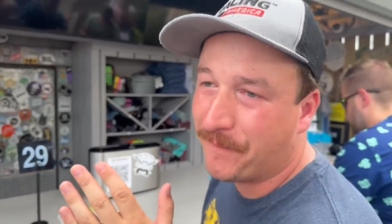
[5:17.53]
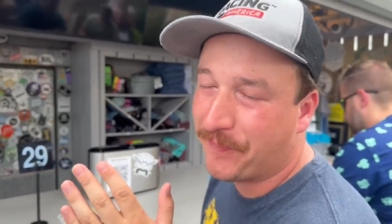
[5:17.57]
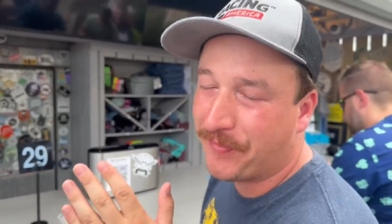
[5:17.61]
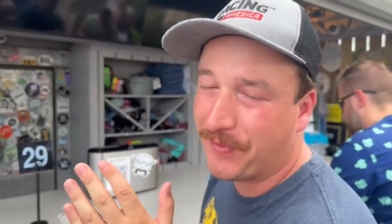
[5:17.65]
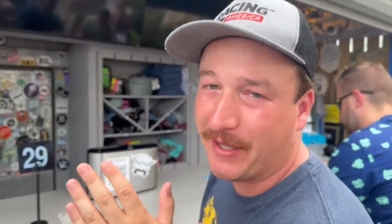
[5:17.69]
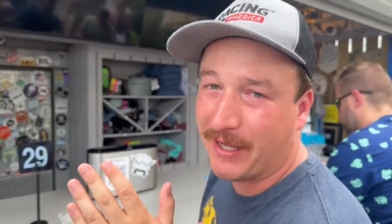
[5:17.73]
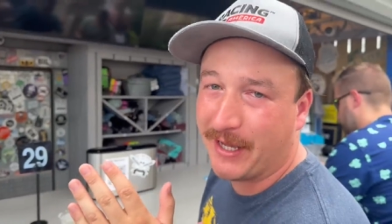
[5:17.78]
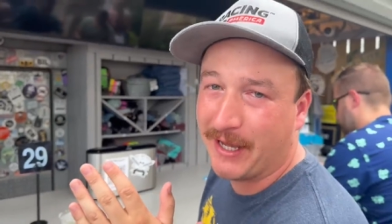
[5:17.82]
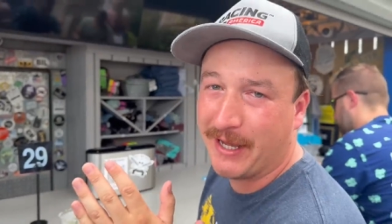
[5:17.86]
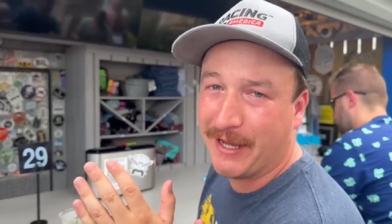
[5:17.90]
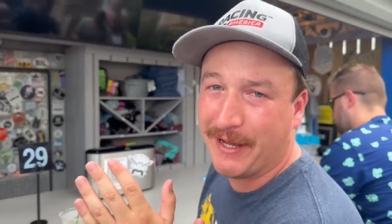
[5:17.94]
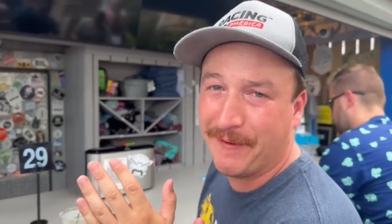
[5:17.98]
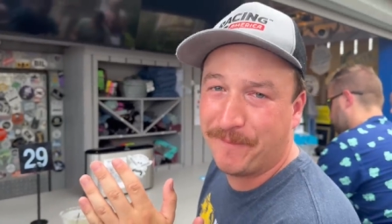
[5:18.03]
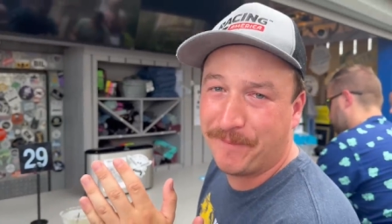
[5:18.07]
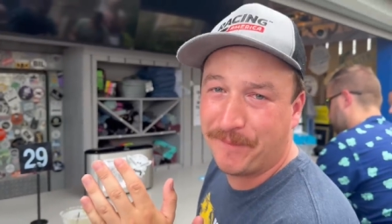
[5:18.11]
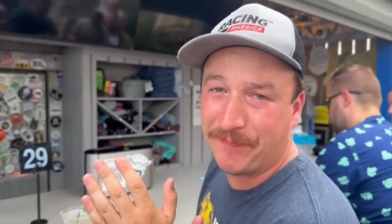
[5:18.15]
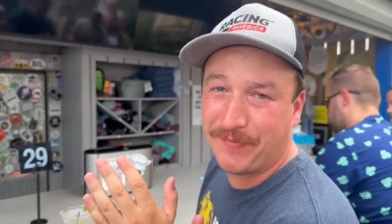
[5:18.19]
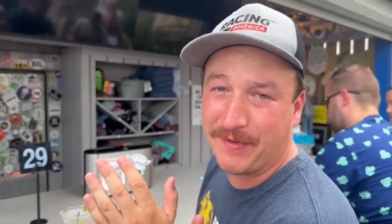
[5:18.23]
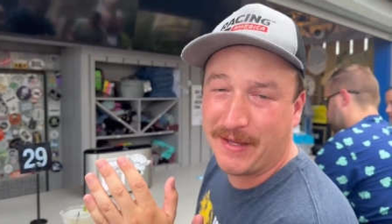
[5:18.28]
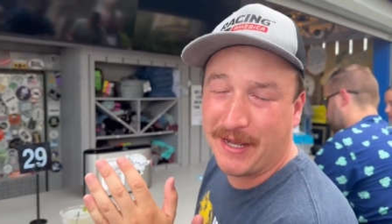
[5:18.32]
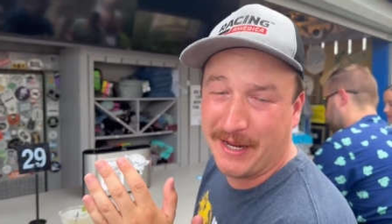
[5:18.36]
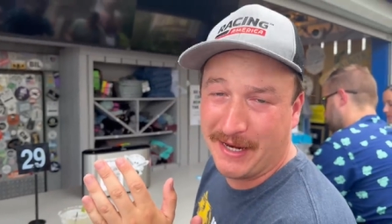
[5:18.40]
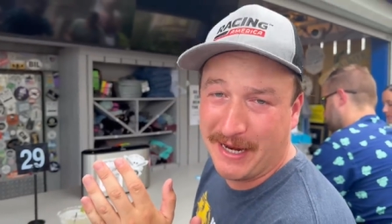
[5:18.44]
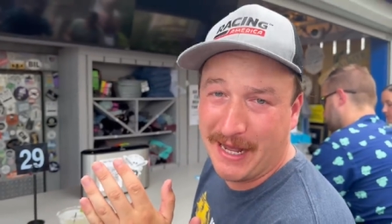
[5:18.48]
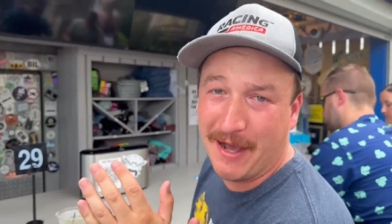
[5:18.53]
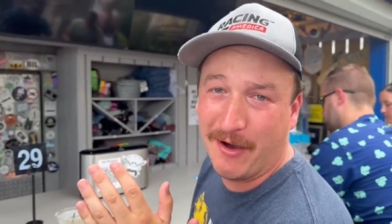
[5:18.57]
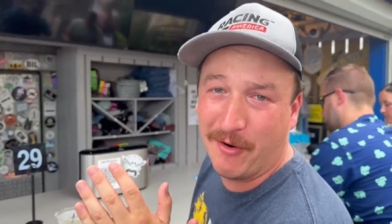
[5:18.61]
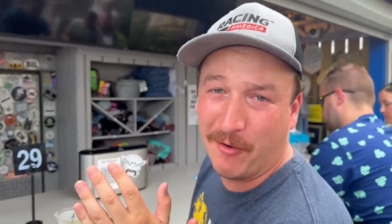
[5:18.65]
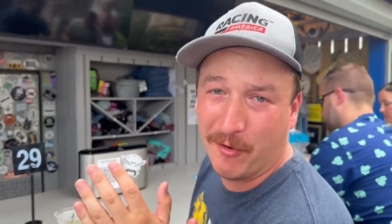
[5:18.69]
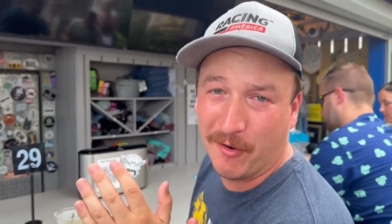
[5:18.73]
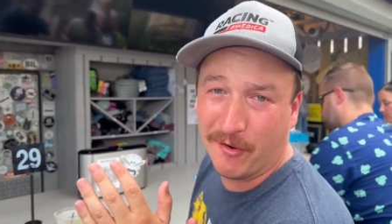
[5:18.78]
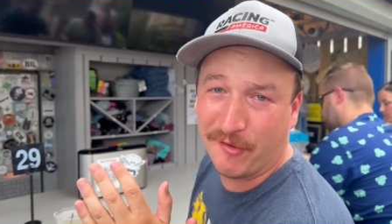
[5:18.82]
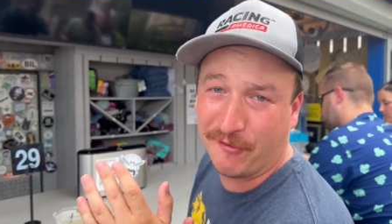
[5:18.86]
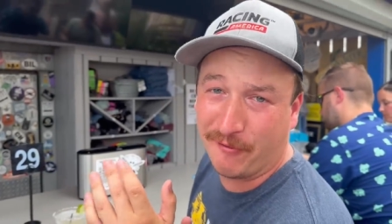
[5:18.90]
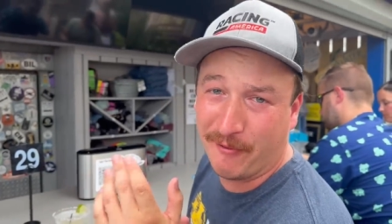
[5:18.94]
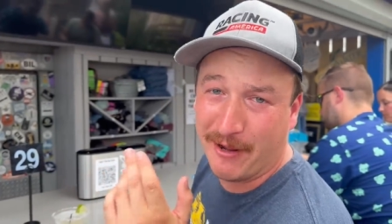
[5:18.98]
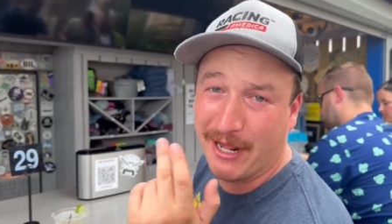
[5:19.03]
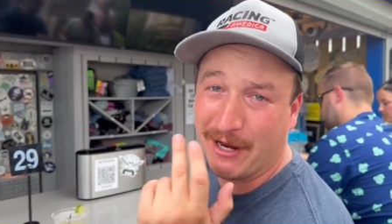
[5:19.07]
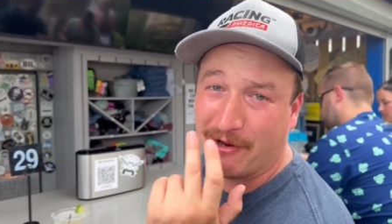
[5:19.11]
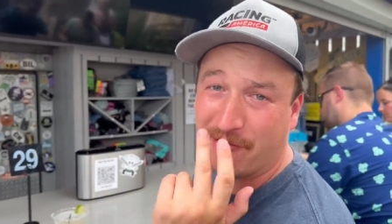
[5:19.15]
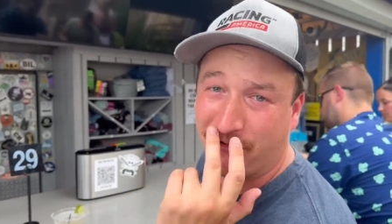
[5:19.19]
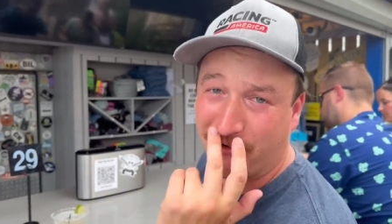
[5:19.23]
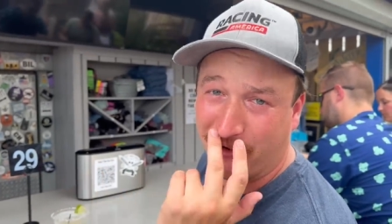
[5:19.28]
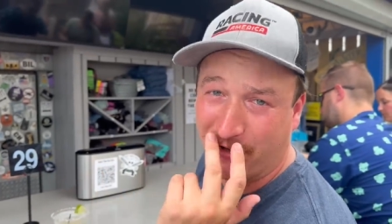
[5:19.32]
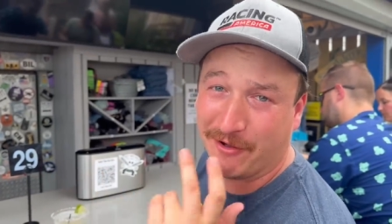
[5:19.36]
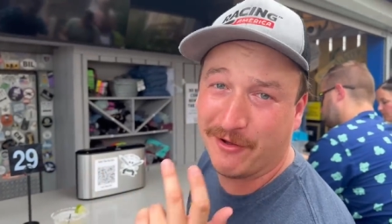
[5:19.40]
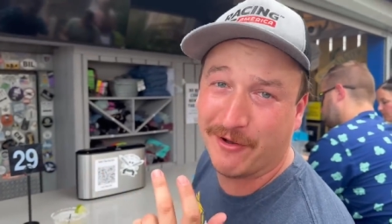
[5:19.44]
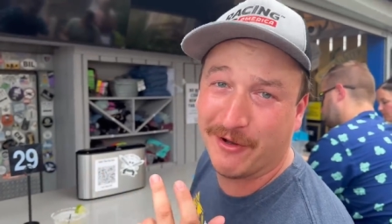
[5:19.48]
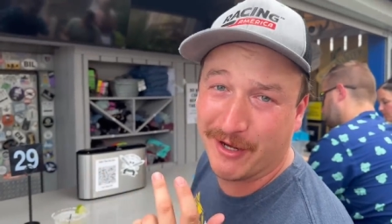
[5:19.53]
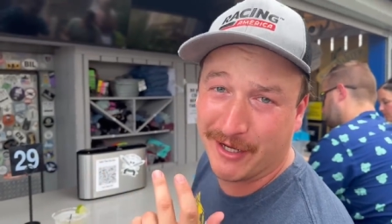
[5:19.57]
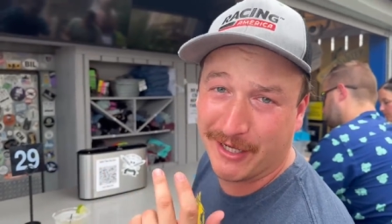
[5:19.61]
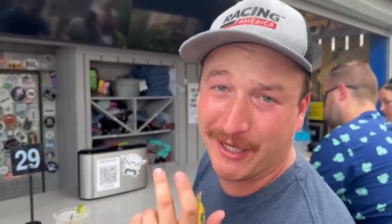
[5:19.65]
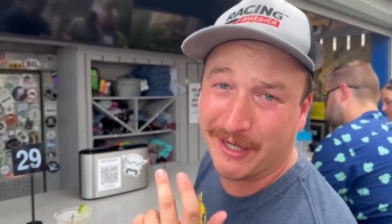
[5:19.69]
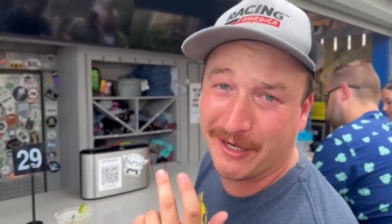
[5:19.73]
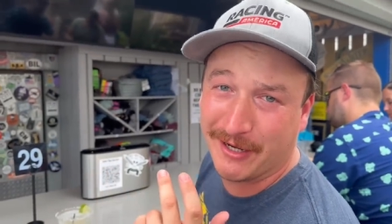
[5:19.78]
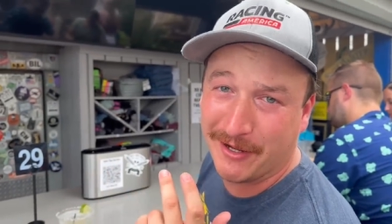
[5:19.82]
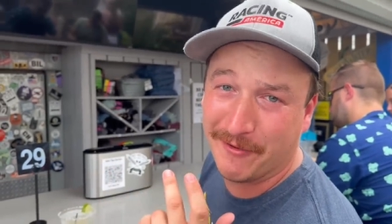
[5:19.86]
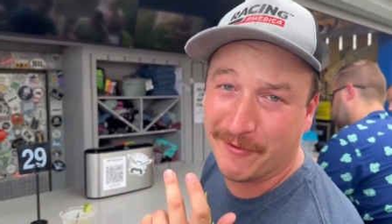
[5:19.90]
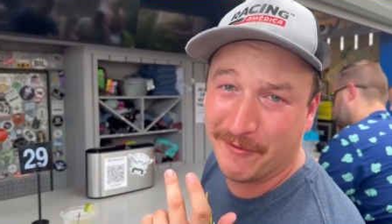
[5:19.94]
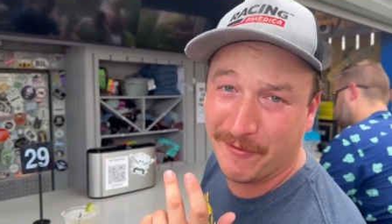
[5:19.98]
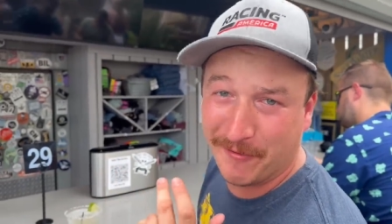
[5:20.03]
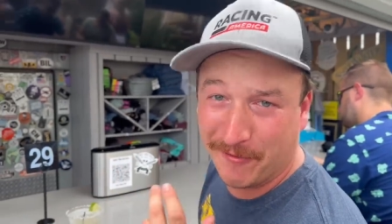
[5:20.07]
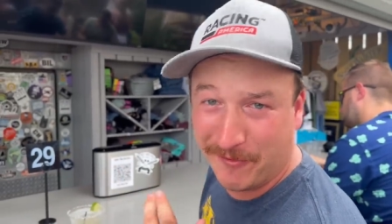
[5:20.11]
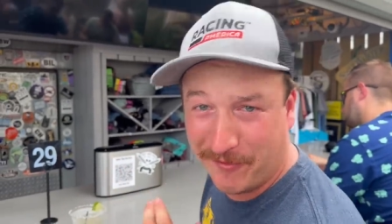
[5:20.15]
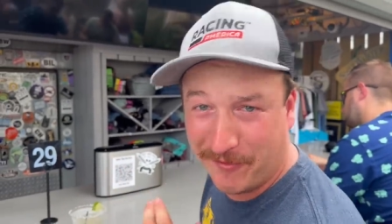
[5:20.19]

Here we go. And that horseradish will clear your nose.